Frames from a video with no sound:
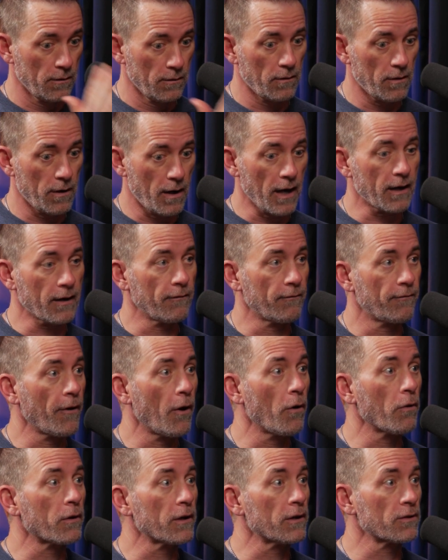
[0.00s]
I can
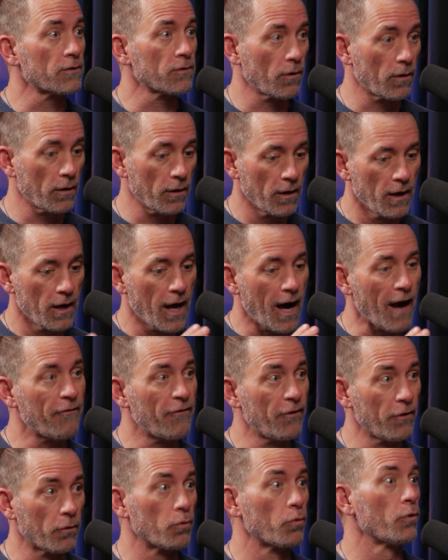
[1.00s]
focus or I
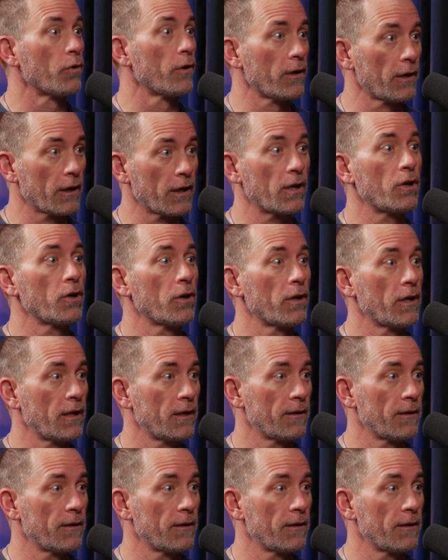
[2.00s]
feel really good.